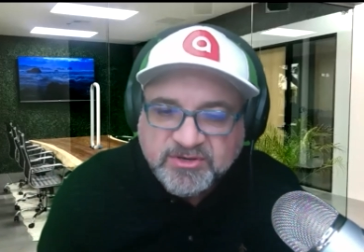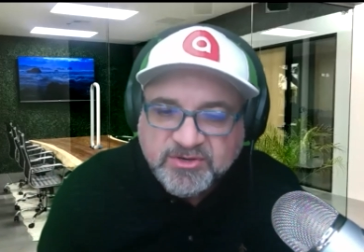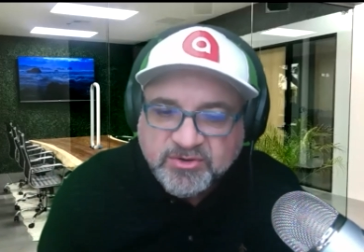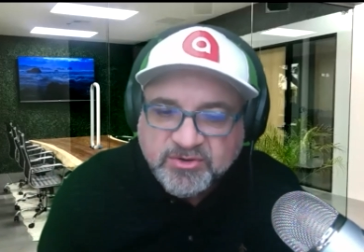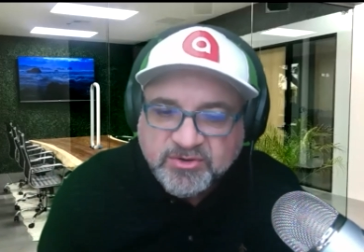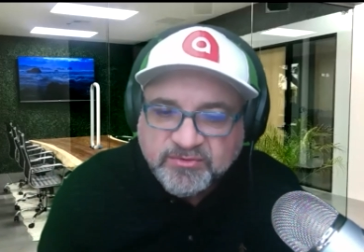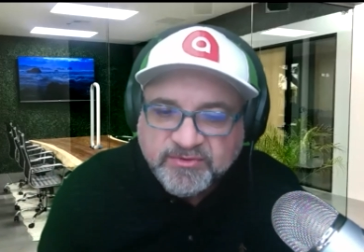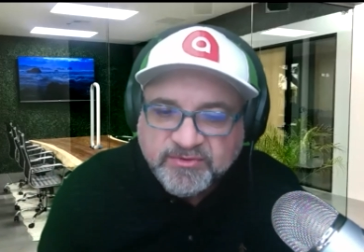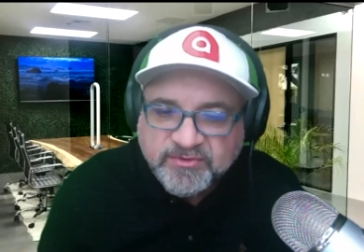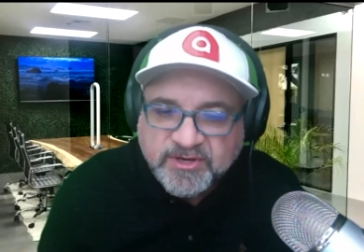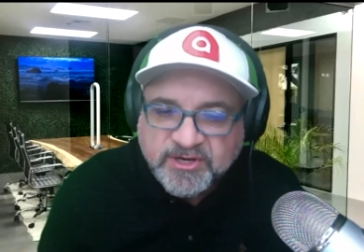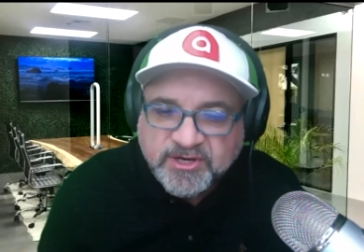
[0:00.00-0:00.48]

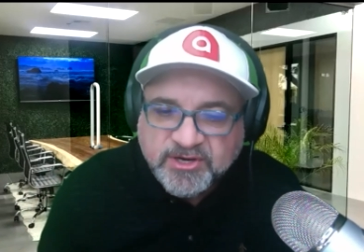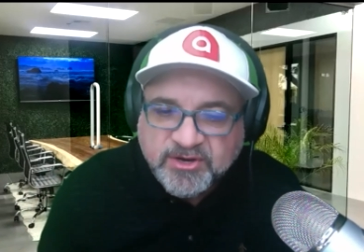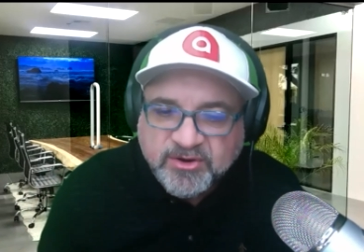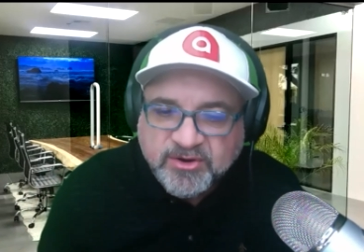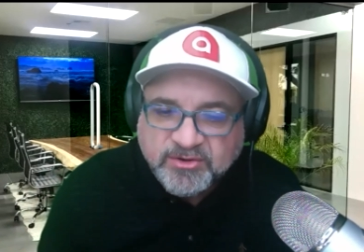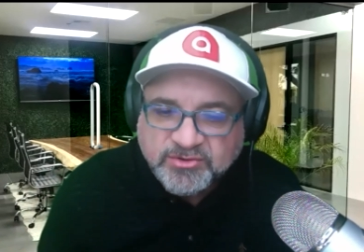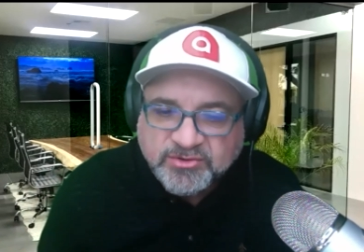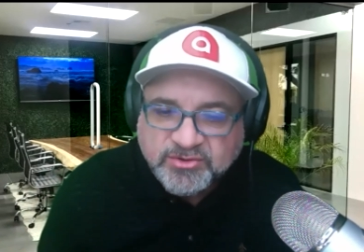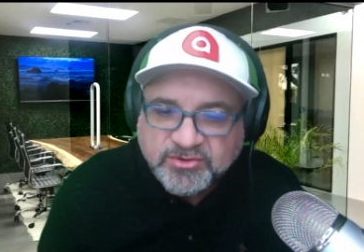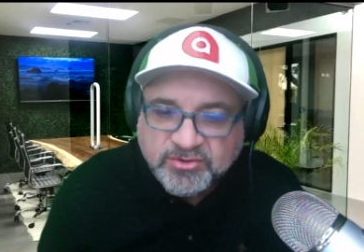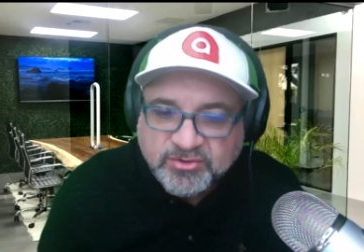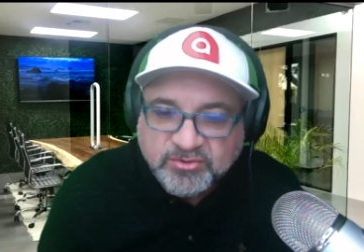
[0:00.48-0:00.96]
new video
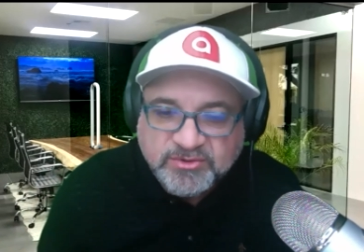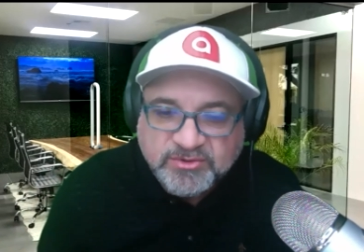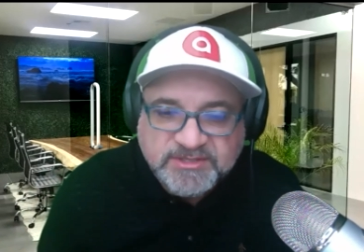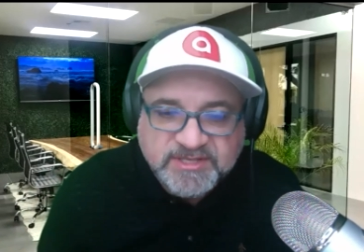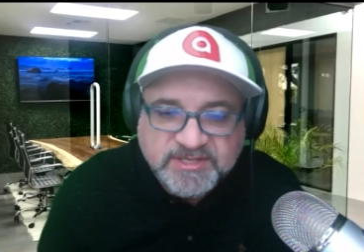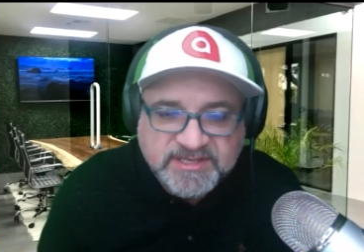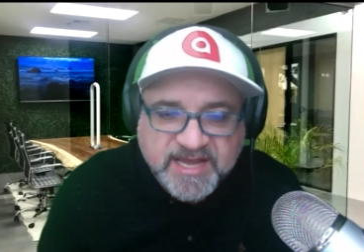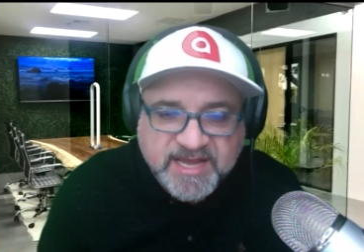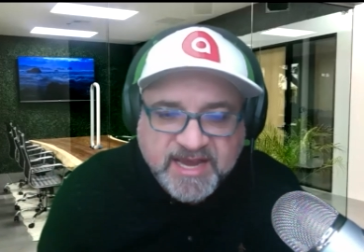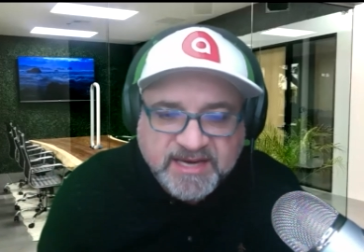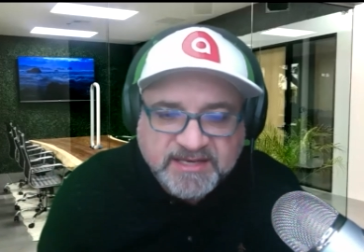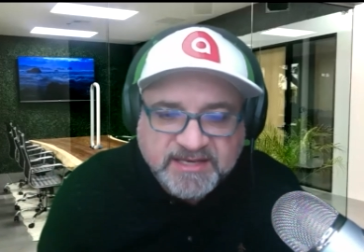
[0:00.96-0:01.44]
tools
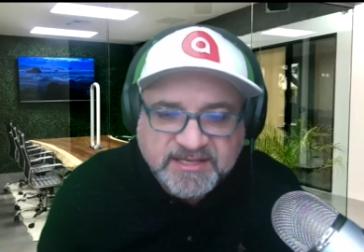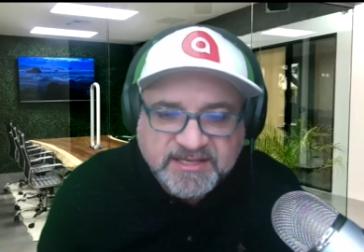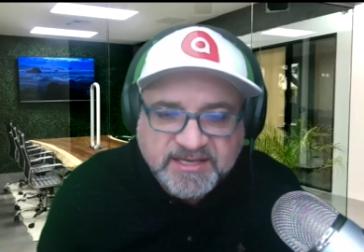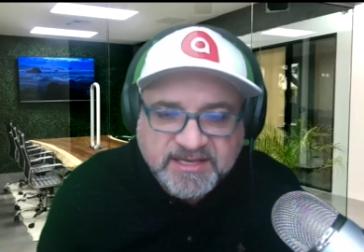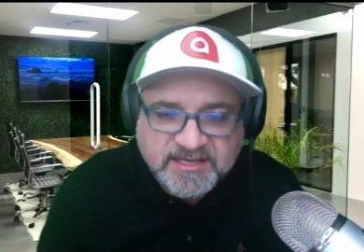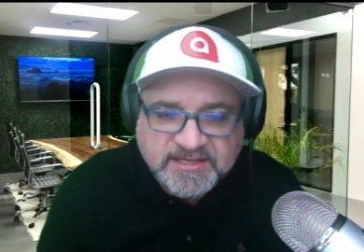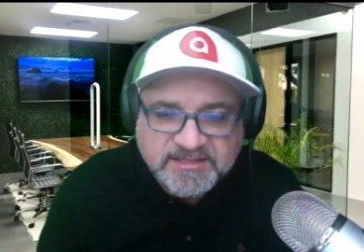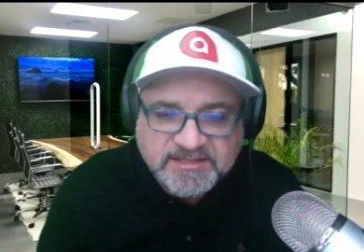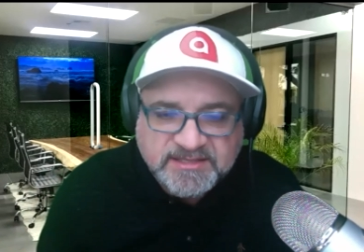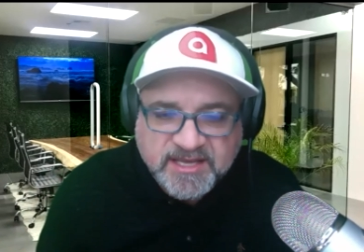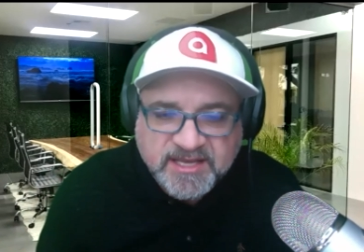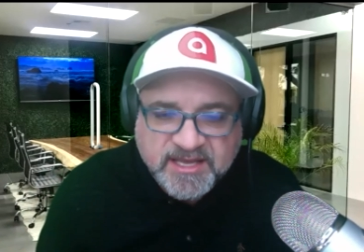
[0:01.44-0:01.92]
and
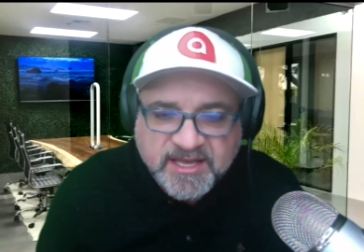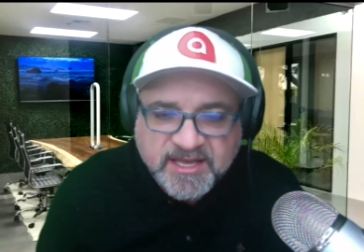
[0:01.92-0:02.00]
tactics,